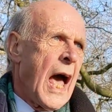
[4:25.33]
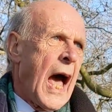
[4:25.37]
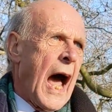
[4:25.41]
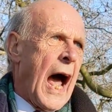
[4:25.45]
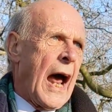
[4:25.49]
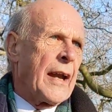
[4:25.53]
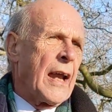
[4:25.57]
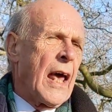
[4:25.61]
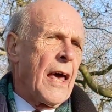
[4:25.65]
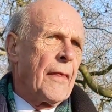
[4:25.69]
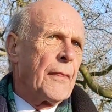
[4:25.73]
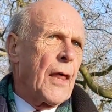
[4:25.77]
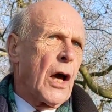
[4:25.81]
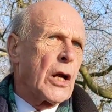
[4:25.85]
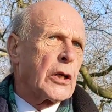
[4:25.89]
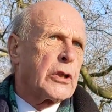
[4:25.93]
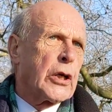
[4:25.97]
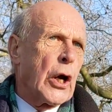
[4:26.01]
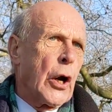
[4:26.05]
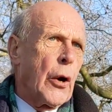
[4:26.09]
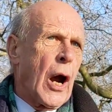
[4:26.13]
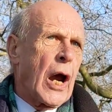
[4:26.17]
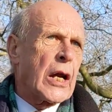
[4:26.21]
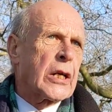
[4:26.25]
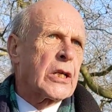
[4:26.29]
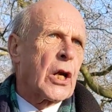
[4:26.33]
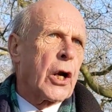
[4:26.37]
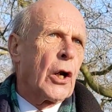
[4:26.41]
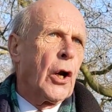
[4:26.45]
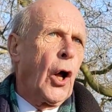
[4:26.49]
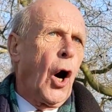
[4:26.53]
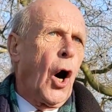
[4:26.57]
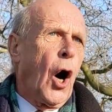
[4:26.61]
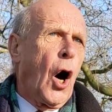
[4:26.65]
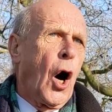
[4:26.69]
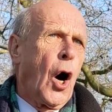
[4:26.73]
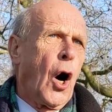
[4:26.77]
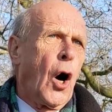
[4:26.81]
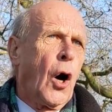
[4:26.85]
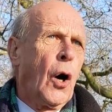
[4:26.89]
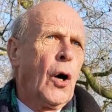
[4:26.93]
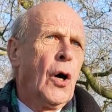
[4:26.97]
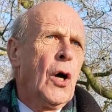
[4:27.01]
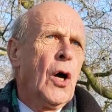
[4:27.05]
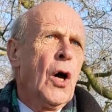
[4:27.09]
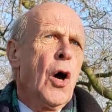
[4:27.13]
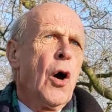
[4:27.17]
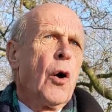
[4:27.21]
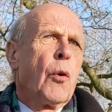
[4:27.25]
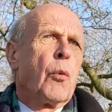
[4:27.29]
And in the Jewish law,
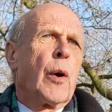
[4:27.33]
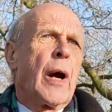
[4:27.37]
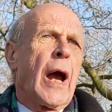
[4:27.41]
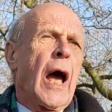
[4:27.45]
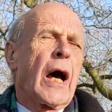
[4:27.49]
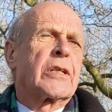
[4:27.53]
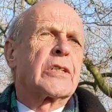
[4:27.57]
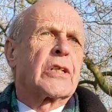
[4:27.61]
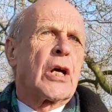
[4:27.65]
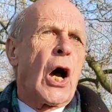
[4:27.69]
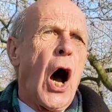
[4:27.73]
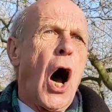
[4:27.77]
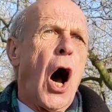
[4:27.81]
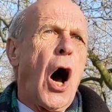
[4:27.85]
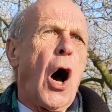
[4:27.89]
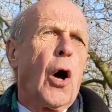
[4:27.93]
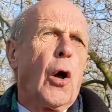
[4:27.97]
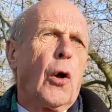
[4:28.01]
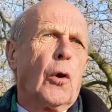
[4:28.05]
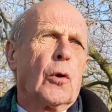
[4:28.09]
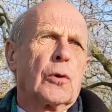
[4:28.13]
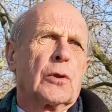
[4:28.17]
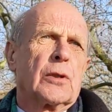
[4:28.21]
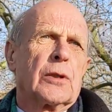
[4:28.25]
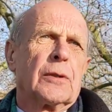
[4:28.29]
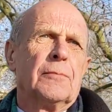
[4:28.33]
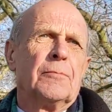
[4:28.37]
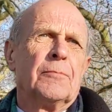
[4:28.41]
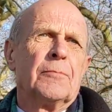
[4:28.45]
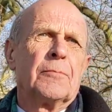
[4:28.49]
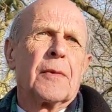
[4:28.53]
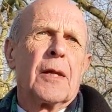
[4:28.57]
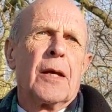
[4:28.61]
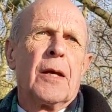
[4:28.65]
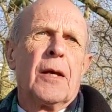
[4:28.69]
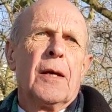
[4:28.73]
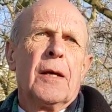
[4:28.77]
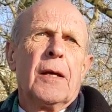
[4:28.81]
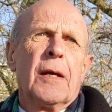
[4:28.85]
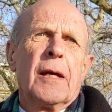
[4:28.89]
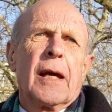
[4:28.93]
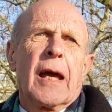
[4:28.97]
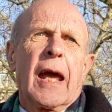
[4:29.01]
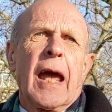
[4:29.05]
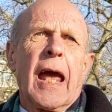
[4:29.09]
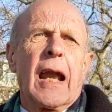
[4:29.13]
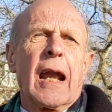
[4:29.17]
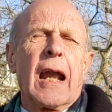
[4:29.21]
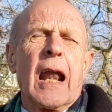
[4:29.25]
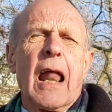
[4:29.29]
we are told
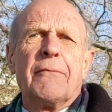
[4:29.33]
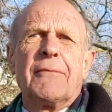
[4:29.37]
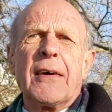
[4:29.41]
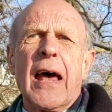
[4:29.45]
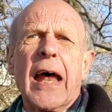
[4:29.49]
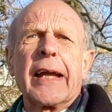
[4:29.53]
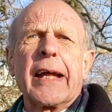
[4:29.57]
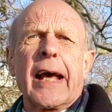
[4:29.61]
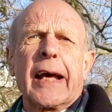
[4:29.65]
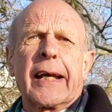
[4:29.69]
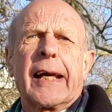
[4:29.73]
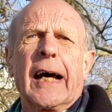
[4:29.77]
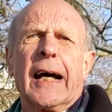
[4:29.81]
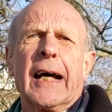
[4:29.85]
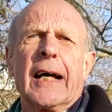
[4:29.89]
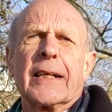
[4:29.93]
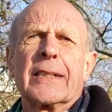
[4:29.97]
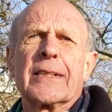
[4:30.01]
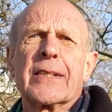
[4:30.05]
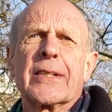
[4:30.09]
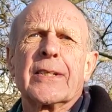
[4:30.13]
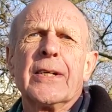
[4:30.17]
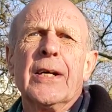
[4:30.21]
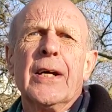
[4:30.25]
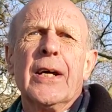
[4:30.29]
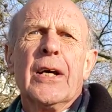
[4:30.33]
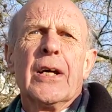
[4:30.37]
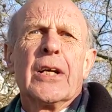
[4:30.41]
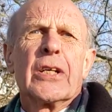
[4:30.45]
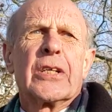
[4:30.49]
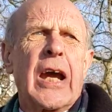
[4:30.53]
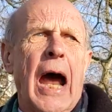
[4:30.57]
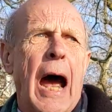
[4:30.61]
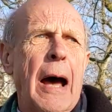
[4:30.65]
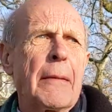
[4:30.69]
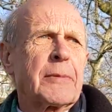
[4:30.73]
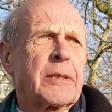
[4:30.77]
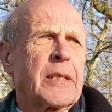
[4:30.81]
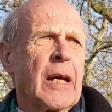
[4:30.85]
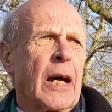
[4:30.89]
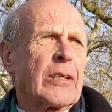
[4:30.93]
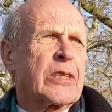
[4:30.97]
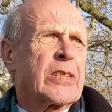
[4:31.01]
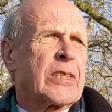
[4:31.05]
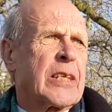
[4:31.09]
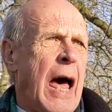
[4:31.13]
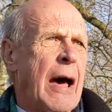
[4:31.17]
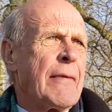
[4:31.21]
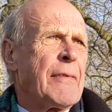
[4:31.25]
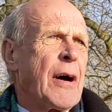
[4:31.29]
in Leviticus chapter
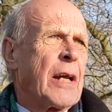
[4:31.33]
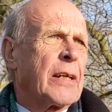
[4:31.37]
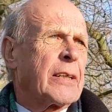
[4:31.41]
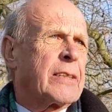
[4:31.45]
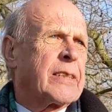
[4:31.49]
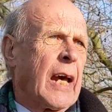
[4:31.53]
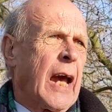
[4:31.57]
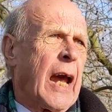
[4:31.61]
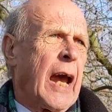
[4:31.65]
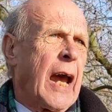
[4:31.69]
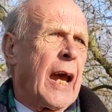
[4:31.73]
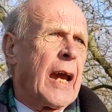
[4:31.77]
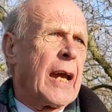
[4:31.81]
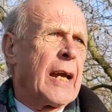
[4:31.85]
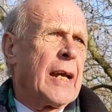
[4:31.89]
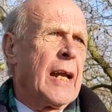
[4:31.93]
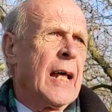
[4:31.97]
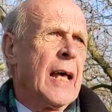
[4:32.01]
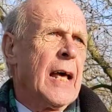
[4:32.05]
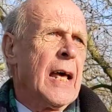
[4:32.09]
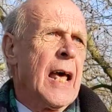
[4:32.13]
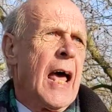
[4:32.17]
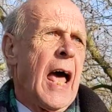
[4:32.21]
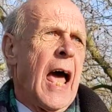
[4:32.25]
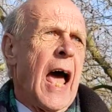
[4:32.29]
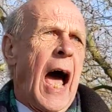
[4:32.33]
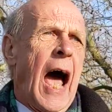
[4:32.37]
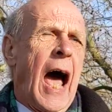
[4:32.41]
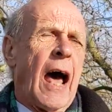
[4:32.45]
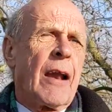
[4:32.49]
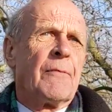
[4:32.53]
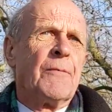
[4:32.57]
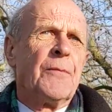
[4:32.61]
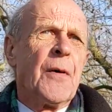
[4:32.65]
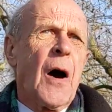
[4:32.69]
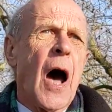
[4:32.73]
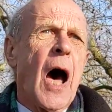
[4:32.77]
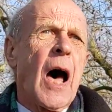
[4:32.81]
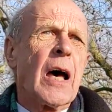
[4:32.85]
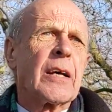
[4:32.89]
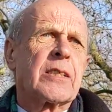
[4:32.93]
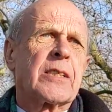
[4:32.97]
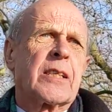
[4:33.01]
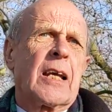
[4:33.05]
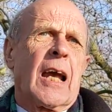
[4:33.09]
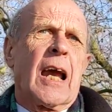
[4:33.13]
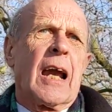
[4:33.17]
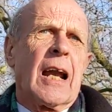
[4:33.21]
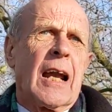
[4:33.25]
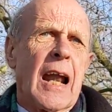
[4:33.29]
17 and
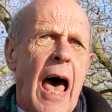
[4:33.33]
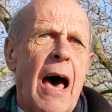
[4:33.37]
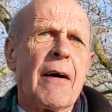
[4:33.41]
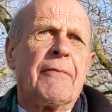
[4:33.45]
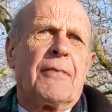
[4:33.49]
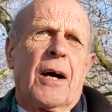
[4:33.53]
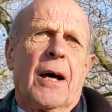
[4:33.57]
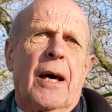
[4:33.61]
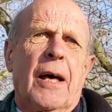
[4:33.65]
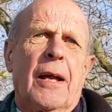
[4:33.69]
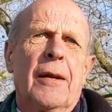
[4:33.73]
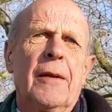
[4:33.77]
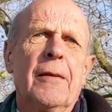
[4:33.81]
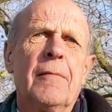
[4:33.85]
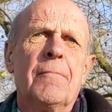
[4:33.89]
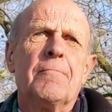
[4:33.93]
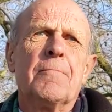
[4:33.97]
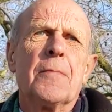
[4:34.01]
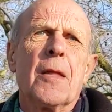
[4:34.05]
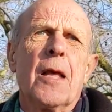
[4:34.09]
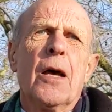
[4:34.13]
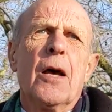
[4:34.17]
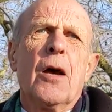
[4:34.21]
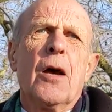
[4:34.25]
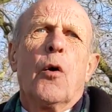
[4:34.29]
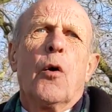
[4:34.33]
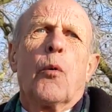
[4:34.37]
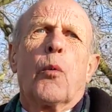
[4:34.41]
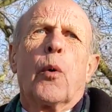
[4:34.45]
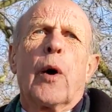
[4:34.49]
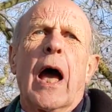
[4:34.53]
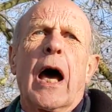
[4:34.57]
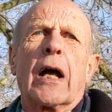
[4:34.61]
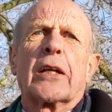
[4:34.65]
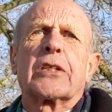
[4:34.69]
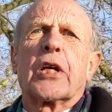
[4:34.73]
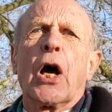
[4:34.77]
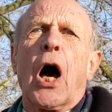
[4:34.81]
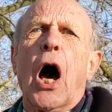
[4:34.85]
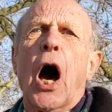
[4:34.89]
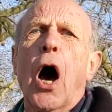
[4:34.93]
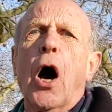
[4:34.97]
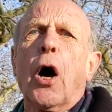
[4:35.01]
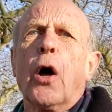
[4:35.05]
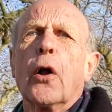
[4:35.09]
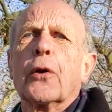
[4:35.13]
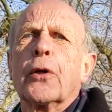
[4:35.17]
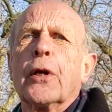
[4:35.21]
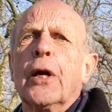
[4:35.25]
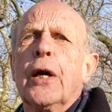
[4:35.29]
verse 11, we are
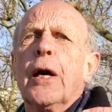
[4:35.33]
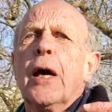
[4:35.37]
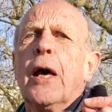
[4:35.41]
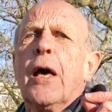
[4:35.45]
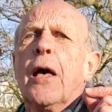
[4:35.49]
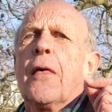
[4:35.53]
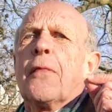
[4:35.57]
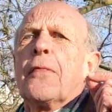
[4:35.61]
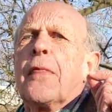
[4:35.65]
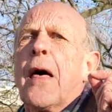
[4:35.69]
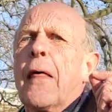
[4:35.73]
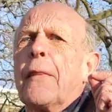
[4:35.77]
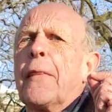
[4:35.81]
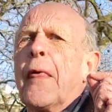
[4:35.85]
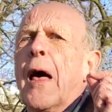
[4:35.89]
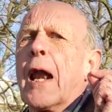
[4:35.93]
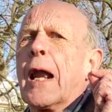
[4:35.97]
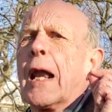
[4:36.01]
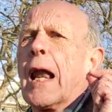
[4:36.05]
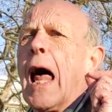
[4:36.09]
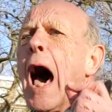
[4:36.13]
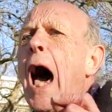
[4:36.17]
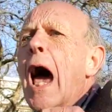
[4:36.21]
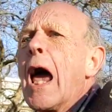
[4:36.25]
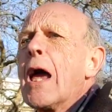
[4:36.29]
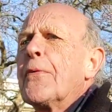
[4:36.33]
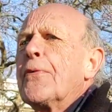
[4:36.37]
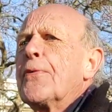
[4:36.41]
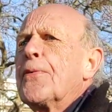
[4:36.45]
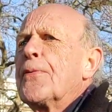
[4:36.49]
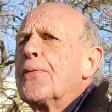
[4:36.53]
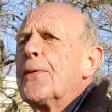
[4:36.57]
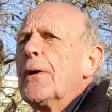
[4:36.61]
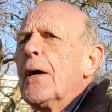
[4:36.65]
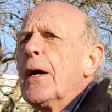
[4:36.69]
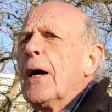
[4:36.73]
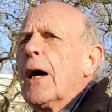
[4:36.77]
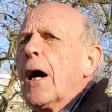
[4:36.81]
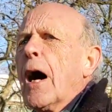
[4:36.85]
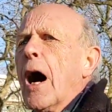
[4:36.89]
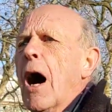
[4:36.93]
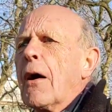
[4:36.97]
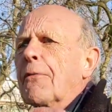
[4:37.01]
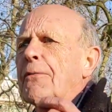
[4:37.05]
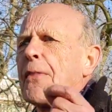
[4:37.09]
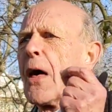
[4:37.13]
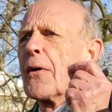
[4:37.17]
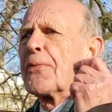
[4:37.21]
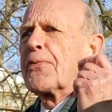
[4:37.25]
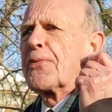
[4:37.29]
told that the life
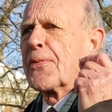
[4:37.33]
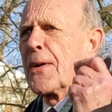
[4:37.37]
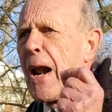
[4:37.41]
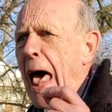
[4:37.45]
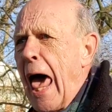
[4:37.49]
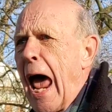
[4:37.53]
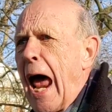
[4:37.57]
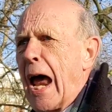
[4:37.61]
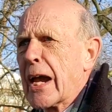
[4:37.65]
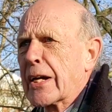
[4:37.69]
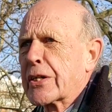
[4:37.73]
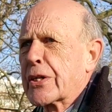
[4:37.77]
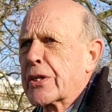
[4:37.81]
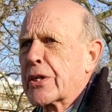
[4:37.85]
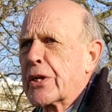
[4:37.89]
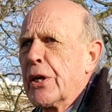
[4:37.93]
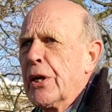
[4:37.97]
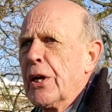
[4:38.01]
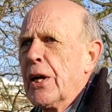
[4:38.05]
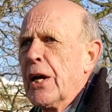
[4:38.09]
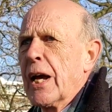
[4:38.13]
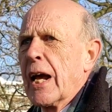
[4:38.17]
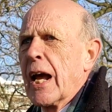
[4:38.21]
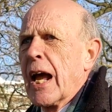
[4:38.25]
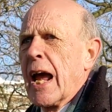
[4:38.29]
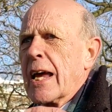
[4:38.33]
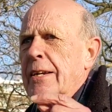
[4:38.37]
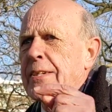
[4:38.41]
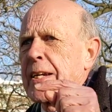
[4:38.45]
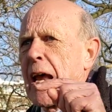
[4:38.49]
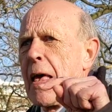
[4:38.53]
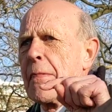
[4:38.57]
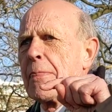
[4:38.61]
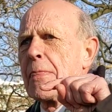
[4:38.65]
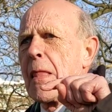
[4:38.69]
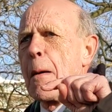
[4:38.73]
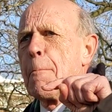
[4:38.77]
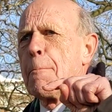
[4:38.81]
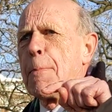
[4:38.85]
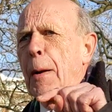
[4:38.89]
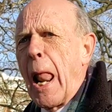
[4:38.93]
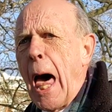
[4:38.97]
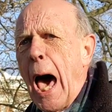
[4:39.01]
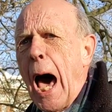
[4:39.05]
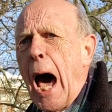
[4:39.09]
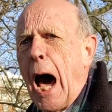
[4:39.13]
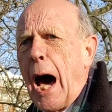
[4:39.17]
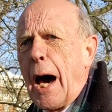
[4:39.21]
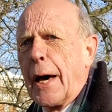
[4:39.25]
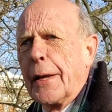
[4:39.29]
of the flesh is in the
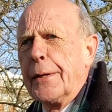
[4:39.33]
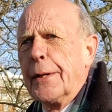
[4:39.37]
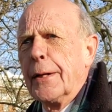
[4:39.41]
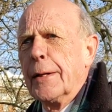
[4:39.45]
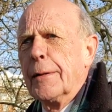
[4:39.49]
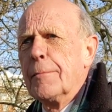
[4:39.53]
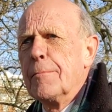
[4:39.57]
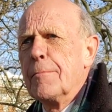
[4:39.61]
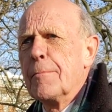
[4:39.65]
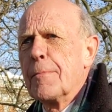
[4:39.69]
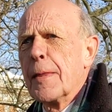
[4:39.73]
blood.